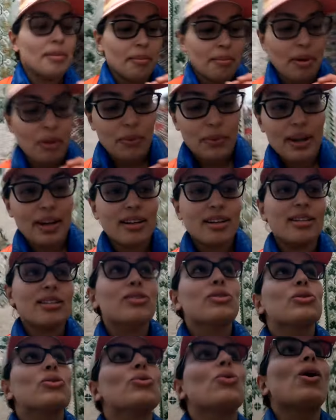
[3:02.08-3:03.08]
but when
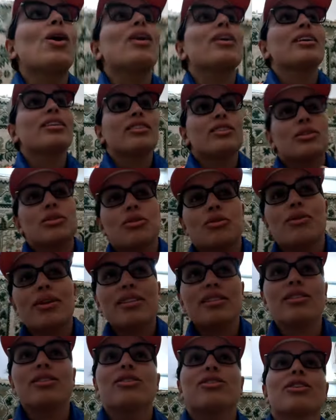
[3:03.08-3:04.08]
you are in the
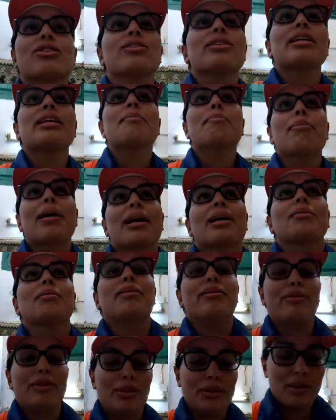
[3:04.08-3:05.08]
terrace, it's just an
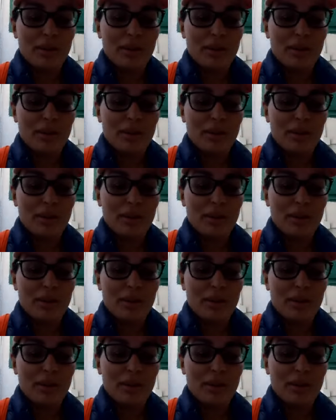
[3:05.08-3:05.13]
impeccable view.